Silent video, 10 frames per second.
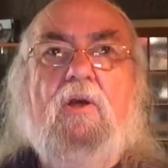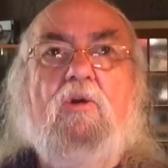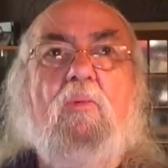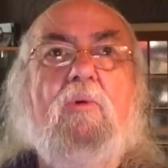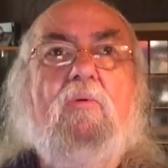
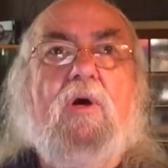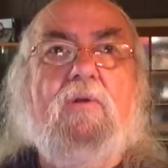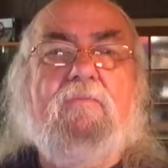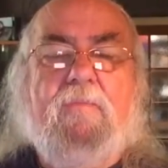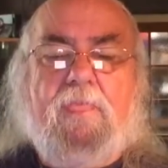Number
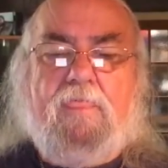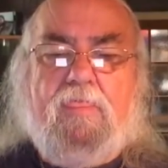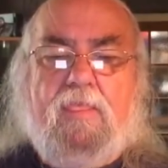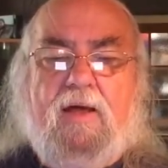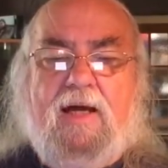one,
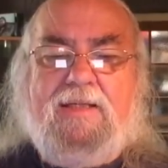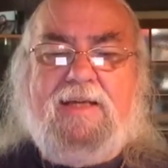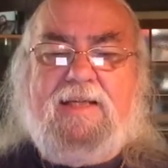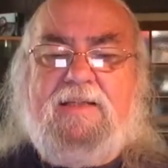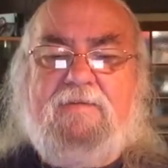
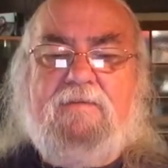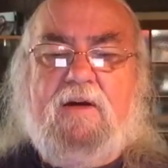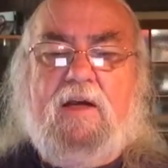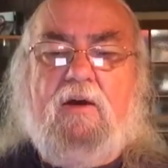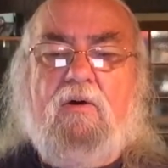
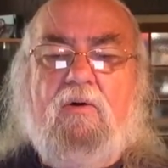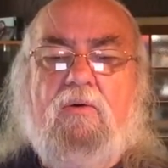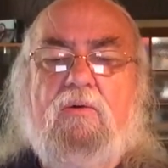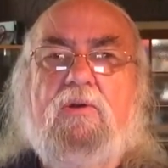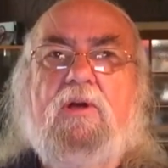identify
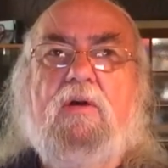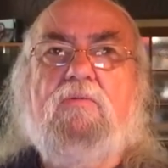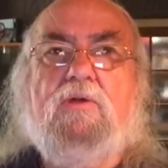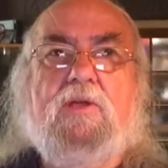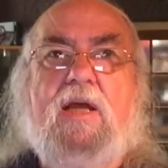all the
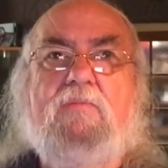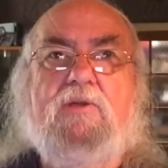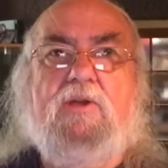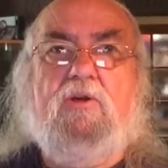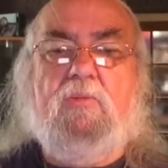known steps
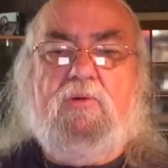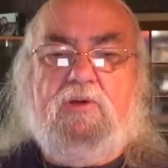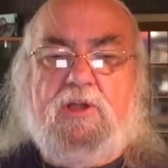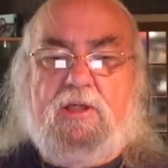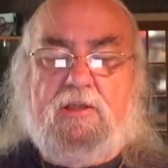in your
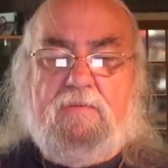project.